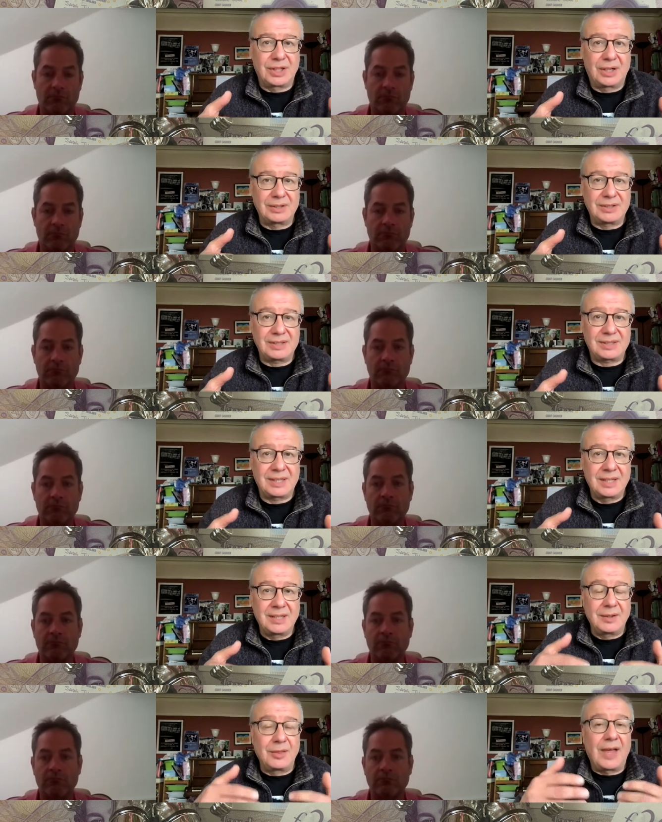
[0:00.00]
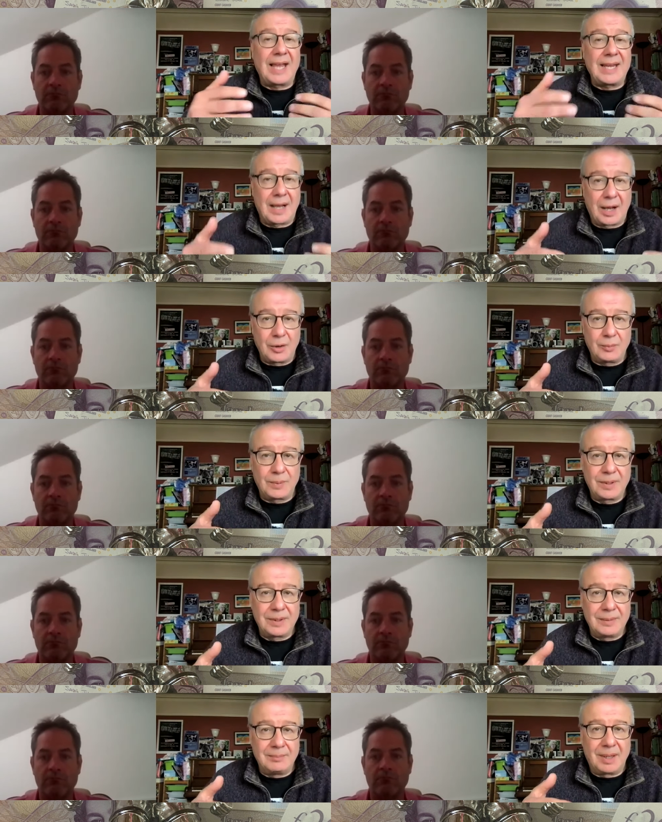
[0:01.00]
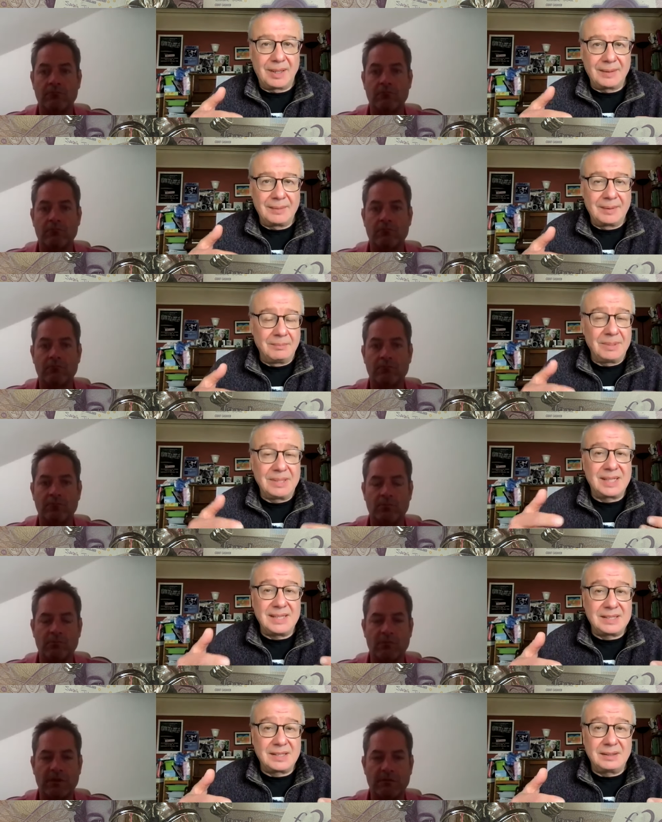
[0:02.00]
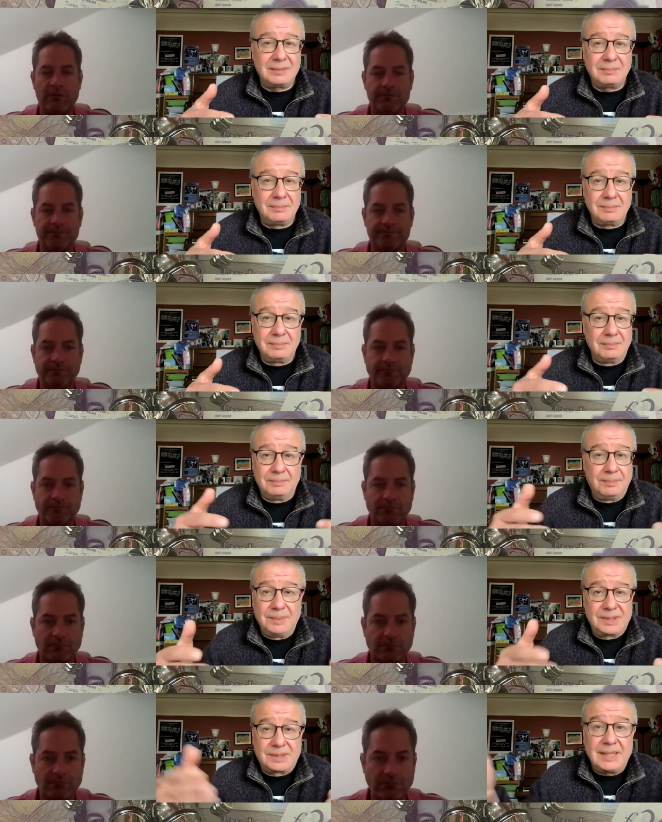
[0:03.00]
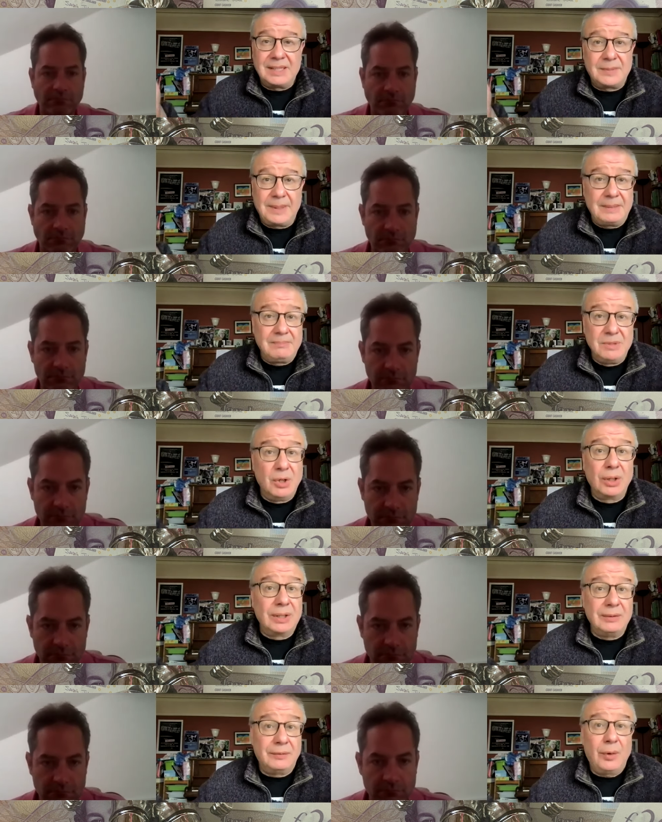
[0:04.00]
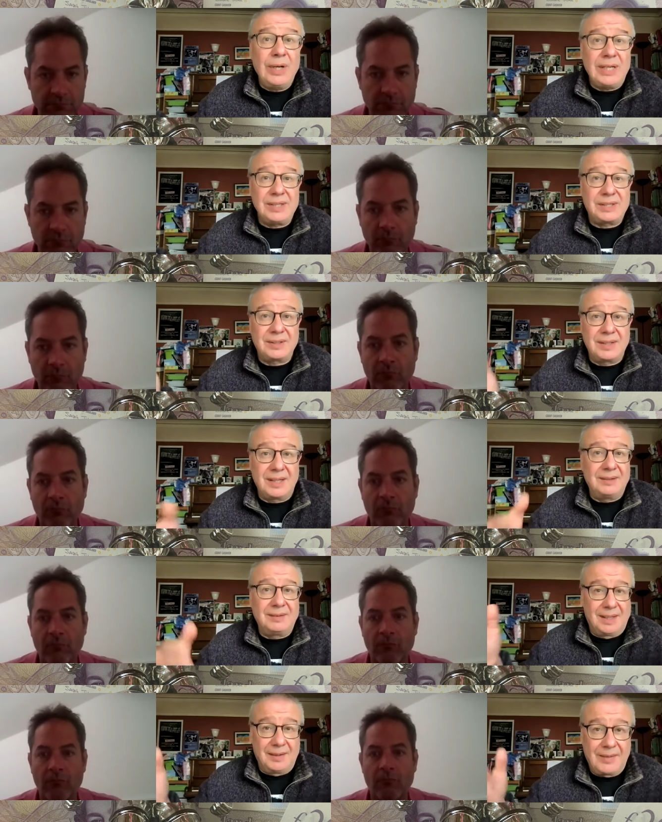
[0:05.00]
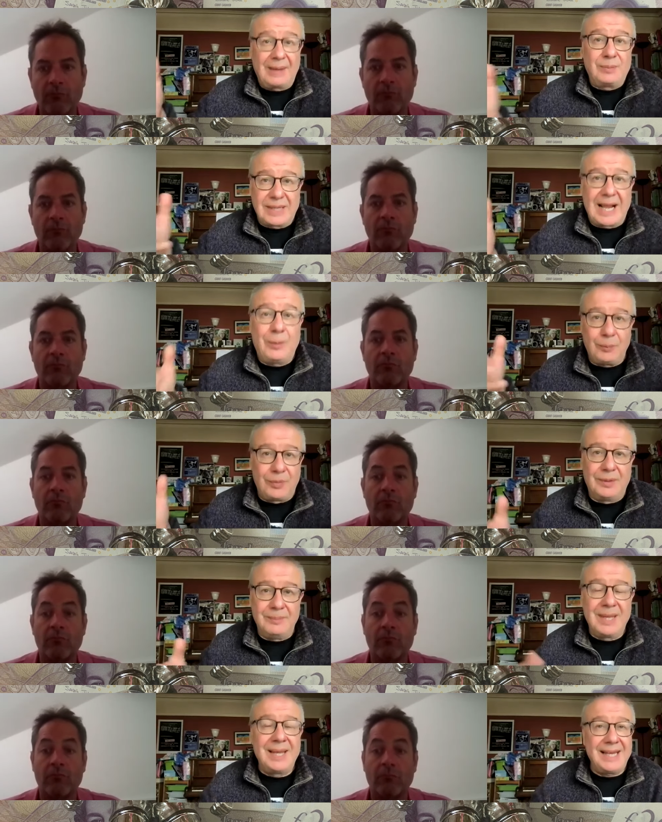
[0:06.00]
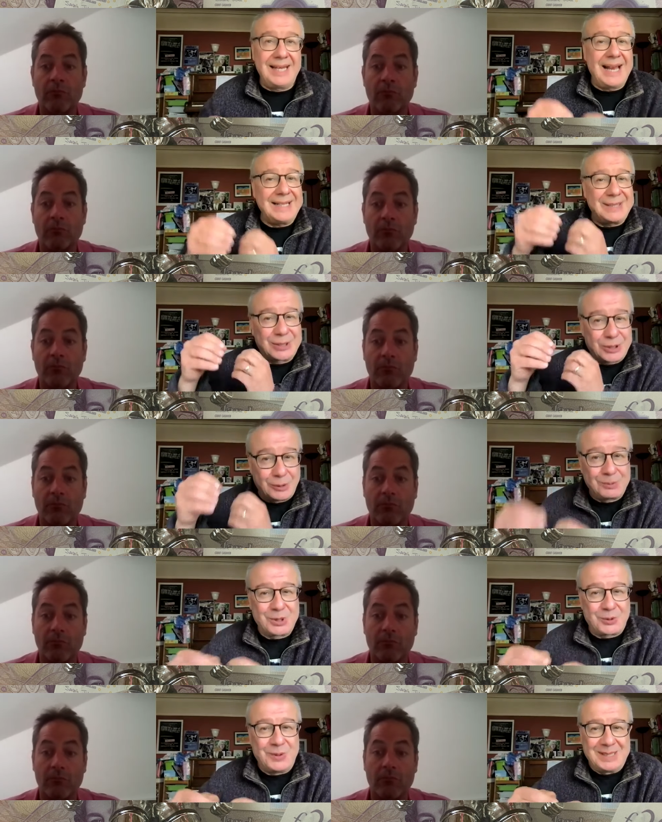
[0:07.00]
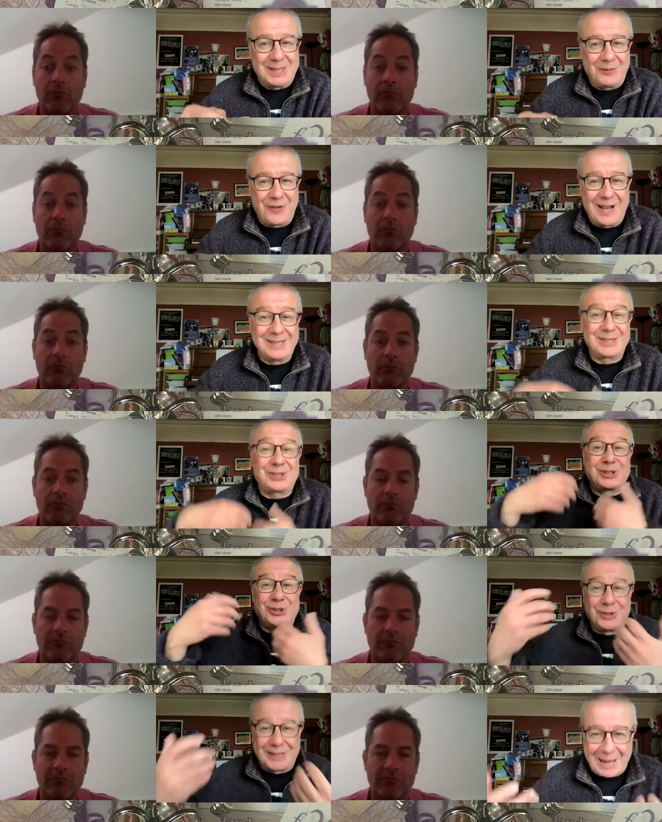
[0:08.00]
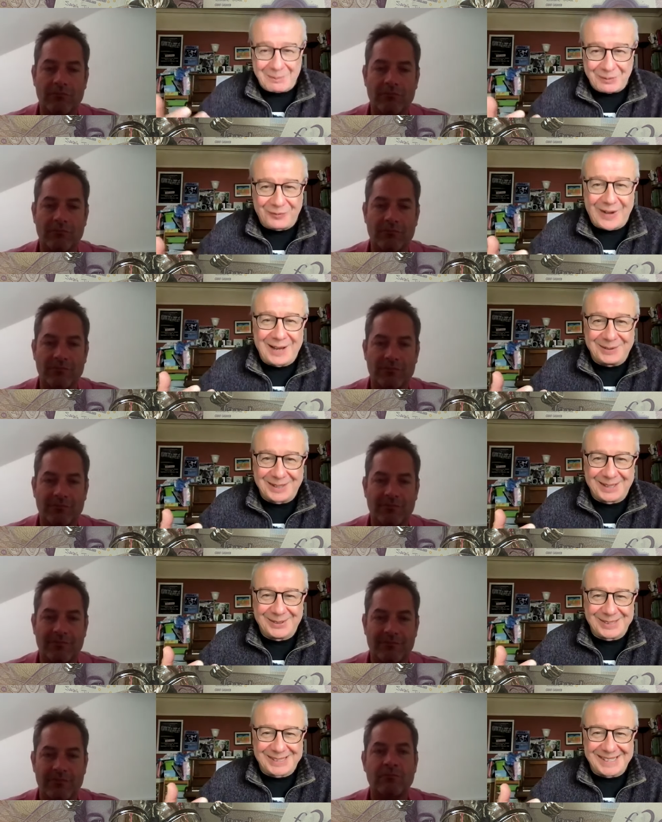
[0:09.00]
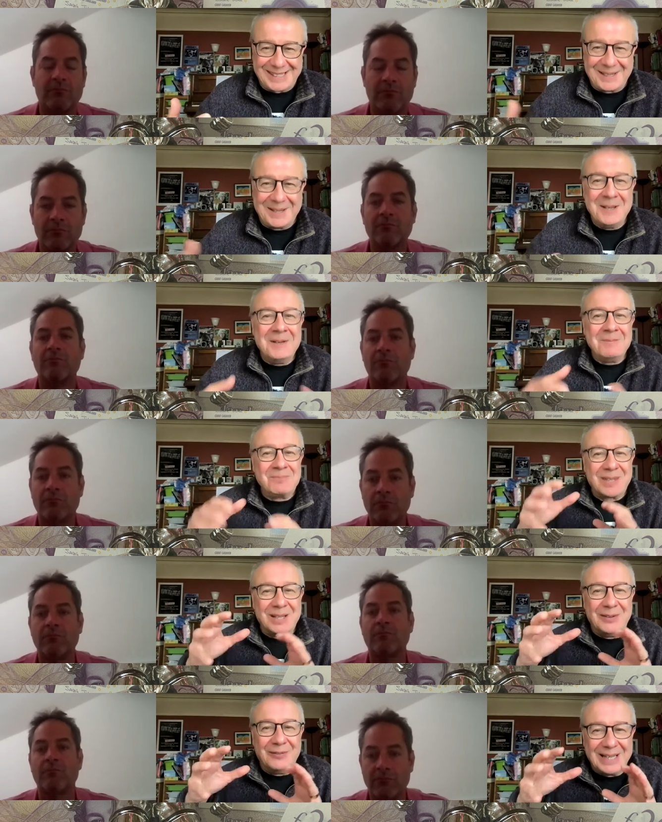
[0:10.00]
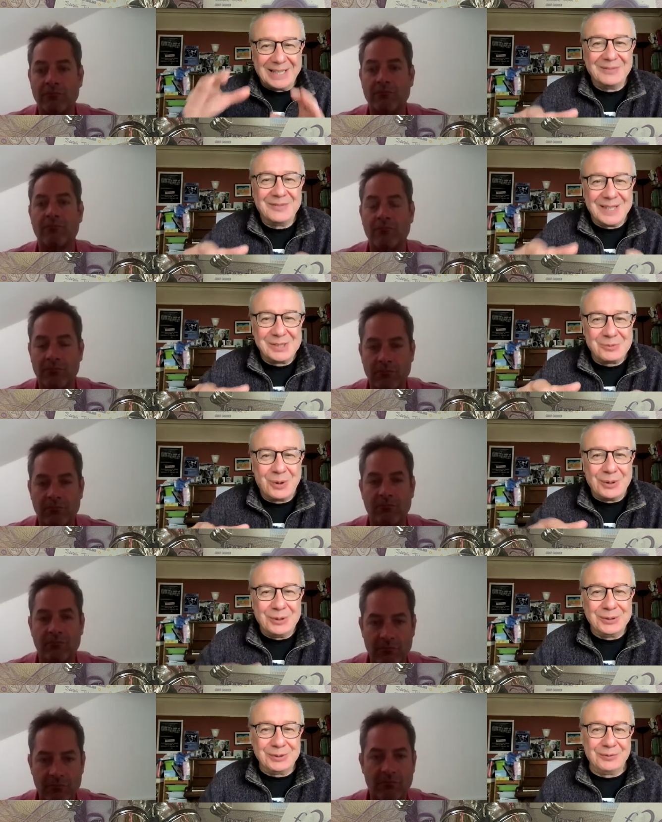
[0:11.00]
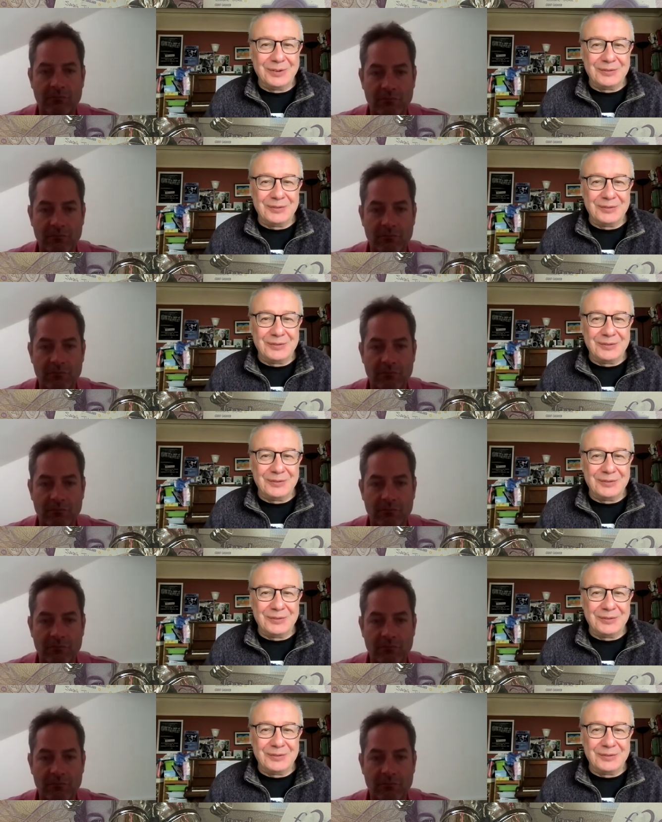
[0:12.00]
Speaker 1: charges, they hope might be seen to seem to be null and void, and and that would help them in any subsequent defence should they be found guilty of any of these one hundred